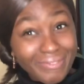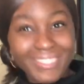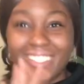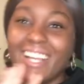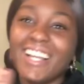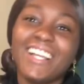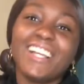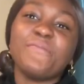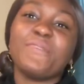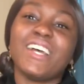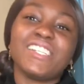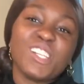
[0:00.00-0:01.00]
but
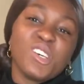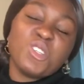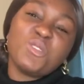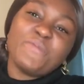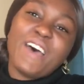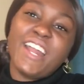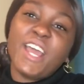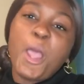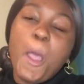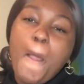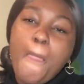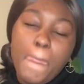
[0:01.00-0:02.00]
that's a little dramatic,
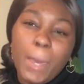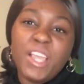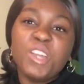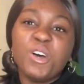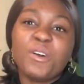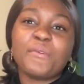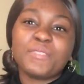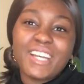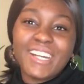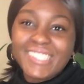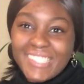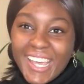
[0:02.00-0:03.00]
but you know what I'm trying
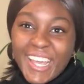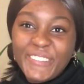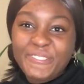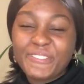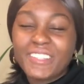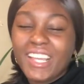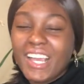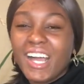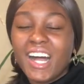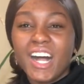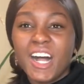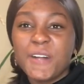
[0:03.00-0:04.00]
to say.
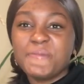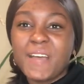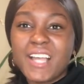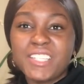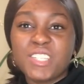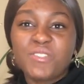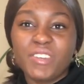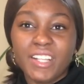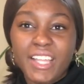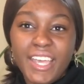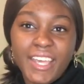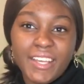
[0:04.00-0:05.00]
I just feel
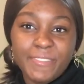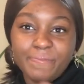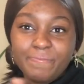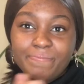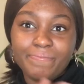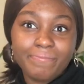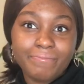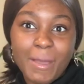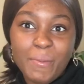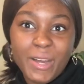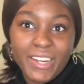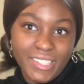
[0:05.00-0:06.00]
like my
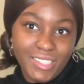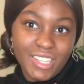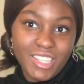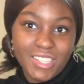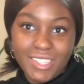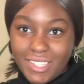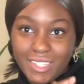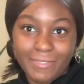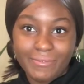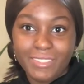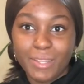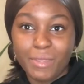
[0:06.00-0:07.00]
body is just
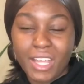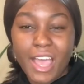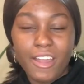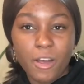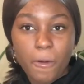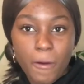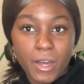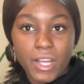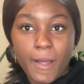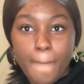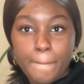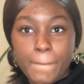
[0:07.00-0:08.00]
something I don't want
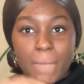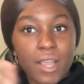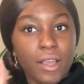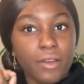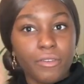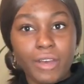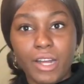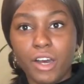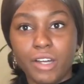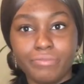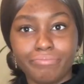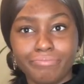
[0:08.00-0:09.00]
to write on,